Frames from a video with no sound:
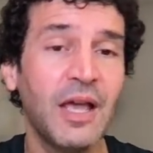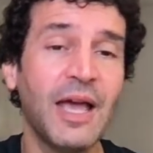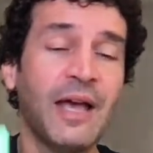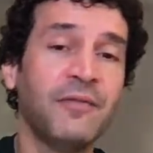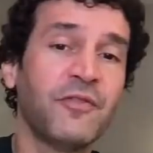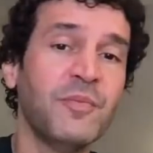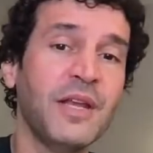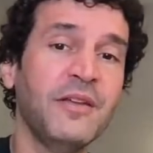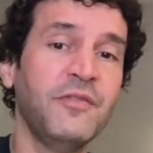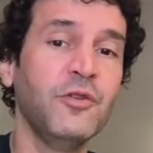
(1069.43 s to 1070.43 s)
And for
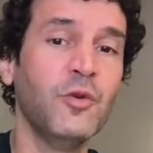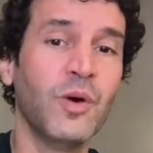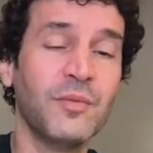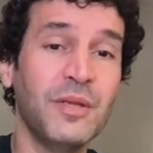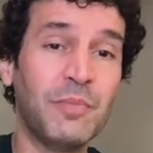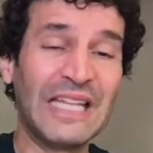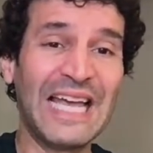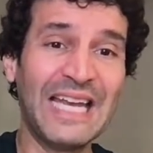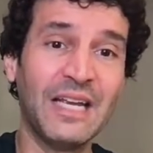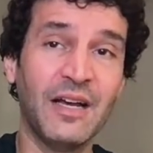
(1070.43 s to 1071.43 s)
many of you, you want to be
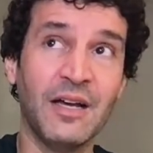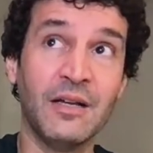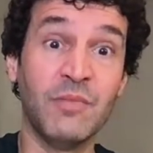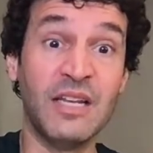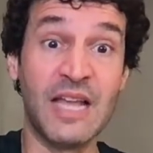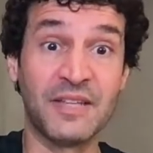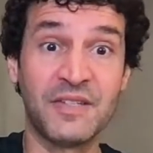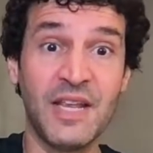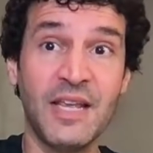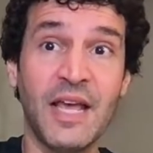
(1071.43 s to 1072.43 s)
planning a nest egg.